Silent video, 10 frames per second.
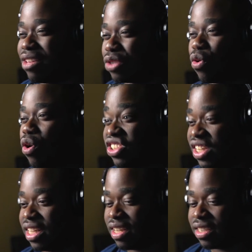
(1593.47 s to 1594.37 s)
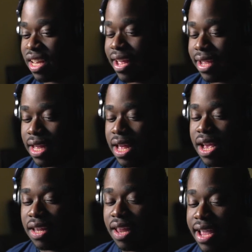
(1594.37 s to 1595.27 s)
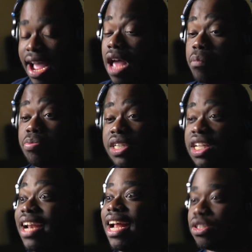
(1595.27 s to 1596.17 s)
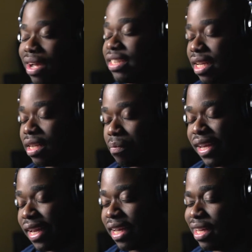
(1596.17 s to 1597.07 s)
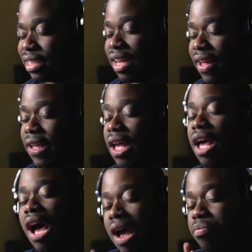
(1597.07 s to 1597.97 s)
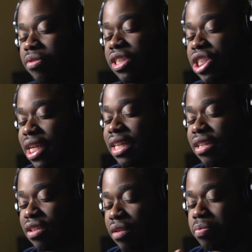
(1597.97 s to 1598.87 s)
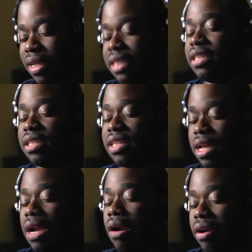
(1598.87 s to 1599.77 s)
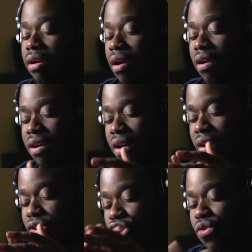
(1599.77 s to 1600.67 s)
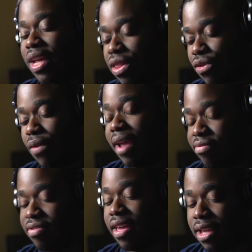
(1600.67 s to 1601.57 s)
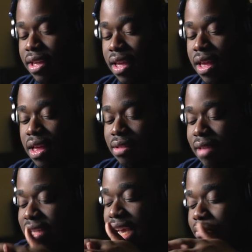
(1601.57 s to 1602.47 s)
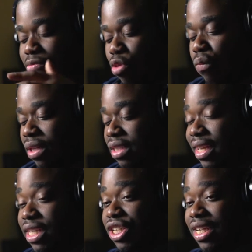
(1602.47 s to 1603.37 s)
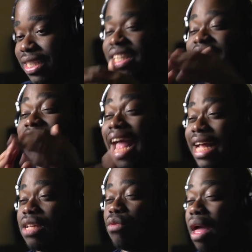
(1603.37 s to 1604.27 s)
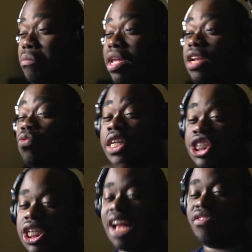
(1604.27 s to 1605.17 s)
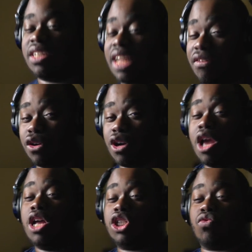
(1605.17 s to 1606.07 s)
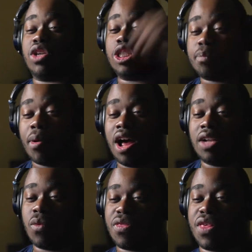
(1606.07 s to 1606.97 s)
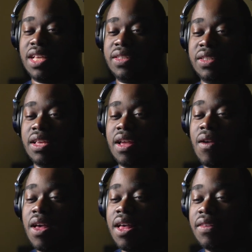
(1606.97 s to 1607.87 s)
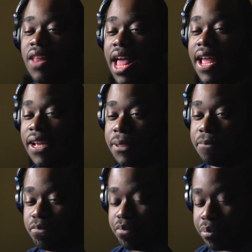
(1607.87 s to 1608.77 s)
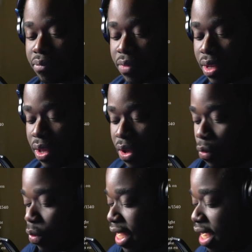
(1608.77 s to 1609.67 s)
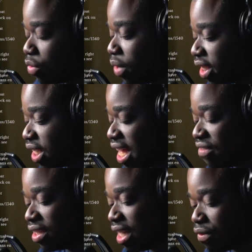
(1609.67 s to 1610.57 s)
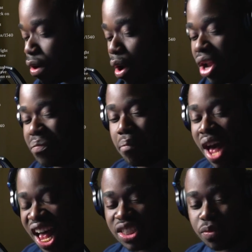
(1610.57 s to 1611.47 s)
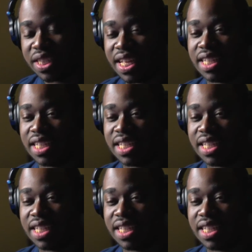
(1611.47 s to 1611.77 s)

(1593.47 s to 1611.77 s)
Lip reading: We're all sitting there saying, like, and that's why I said at the beginning of this, like, I appreciate that there are places that are doing the right thing. That type of mobilization is exactly what I mean. We should have a lever to respond with this. Like, we should have a lever on Moss with this.